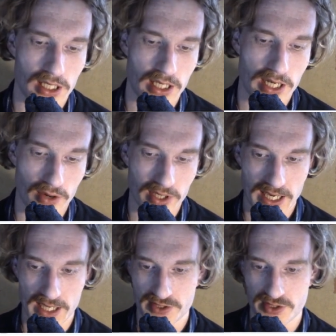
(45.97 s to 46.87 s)
In our
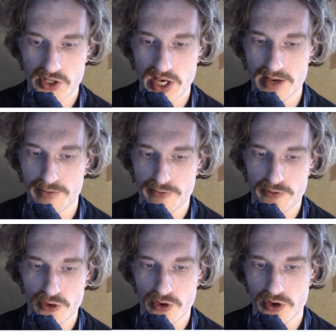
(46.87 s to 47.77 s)
case today,
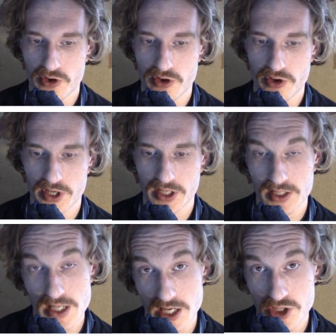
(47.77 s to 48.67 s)
four
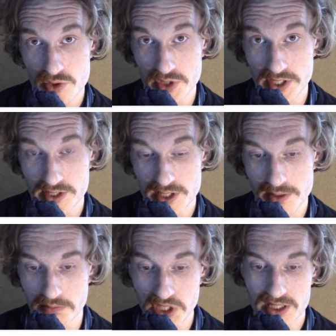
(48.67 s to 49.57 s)
countries
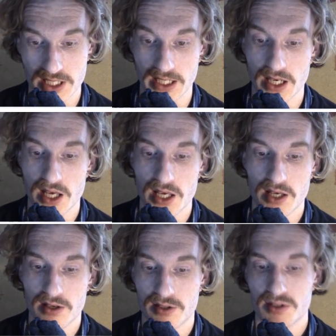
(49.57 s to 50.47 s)
meeting
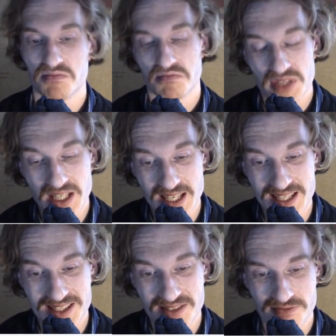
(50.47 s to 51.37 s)

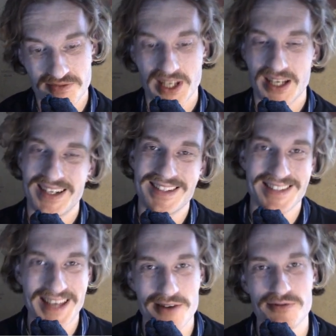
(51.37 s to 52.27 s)
in, let's
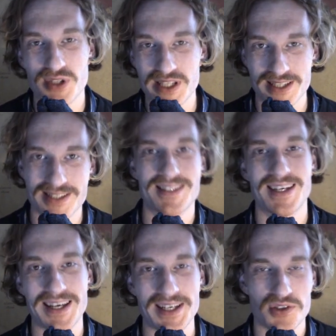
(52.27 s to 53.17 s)
carefully
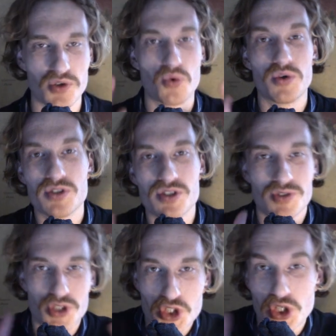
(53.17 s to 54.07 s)
say,
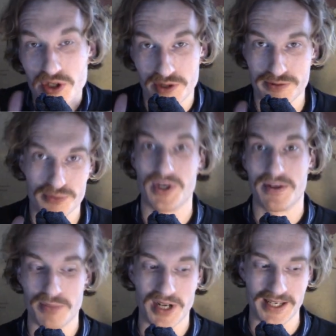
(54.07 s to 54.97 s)
sort of
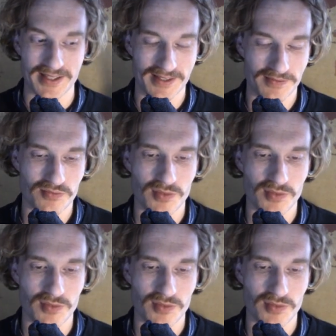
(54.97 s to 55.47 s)
one place.